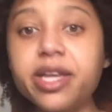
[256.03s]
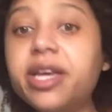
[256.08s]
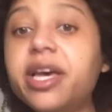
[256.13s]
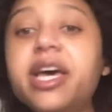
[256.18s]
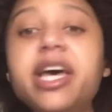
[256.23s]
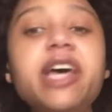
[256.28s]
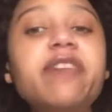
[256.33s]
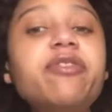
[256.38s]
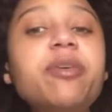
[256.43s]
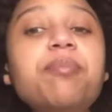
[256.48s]

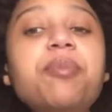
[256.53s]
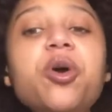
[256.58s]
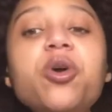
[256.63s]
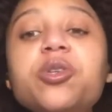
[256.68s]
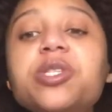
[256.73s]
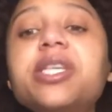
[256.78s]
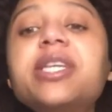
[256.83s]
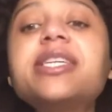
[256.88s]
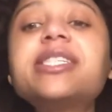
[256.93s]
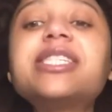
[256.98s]
If a person
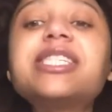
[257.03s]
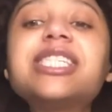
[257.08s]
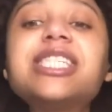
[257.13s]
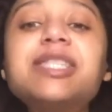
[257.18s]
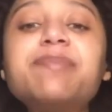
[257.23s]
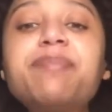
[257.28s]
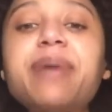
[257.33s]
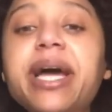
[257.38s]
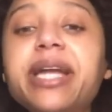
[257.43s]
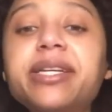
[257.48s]
is
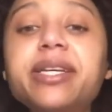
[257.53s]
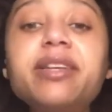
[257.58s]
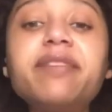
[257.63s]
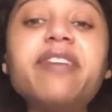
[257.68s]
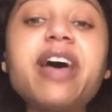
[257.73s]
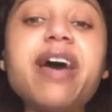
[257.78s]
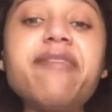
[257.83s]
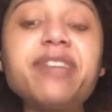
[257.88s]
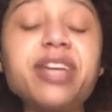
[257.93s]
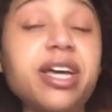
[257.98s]
suspected of
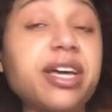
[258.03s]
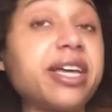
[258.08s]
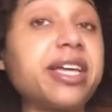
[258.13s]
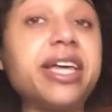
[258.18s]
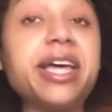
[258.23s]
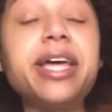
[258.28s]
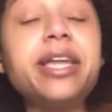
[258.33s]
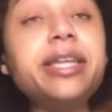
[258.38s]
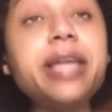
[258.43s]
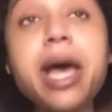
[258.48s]
having a
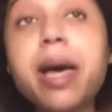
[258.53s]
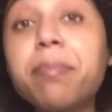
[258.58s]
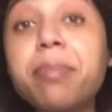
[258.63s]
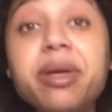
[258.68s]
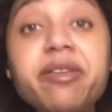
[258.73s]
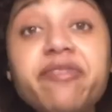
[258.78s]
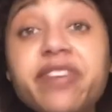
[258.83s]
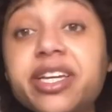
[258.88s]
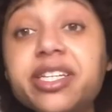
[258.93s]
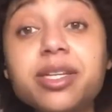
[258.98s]
kidnapping
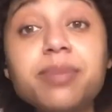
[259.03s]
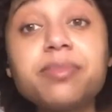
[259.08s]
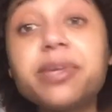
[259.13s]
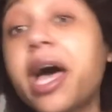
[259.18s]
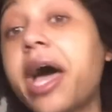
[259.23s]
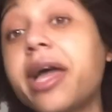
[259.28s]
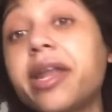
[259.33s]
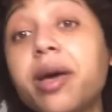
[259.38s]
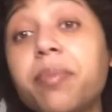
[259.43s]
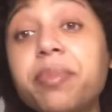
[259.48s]
victim
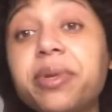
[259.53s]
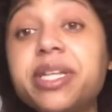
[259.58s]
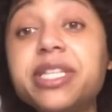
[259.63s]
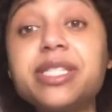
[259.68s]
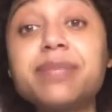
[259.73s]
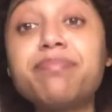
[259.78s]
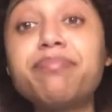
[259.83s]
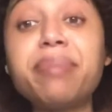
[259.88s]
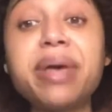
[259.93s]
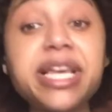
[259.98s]
tied up in his
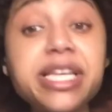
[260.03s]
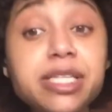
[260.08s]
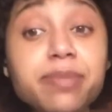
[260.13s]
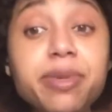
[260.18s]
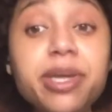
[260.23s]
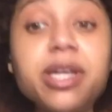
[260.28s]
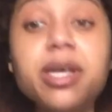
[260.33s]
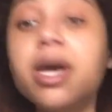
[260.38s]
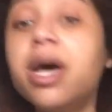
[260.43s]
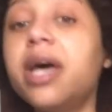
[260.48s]
basement,
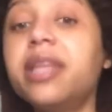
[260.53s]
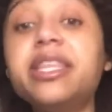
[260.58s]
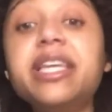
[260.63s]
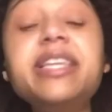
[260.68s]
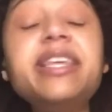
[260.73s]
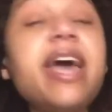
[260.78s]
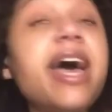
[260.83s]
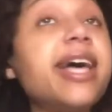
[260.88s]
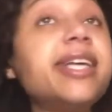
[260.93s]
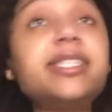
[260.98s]
then
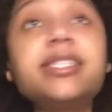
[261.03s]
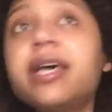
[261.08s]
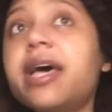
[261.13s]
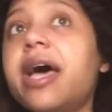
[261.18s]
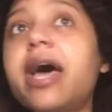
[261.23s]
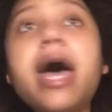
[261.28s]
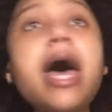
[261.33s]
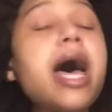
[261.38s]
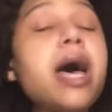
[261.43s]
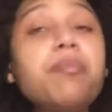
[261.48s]
yes,
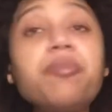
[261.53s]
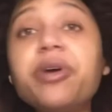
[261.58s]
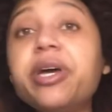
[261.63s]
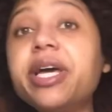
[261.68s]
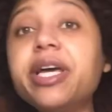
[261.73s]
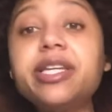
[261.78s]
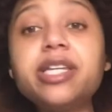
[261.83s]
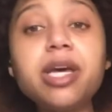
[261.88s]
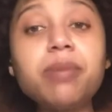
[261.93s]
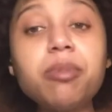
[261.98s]
apprehend
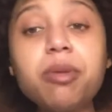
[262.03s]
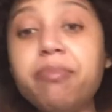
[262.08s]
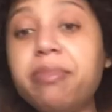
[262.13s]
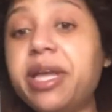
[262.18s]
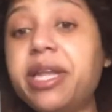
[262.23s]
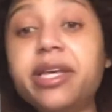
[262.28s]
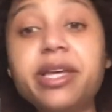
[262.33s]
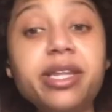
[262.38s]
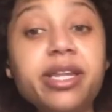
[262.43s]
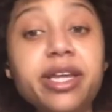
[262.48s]
him
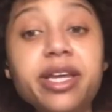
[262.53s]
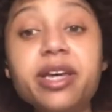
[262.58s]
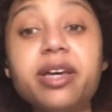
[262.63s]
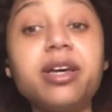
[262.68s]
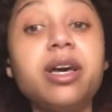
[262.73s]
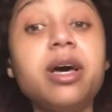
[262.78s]
immediately.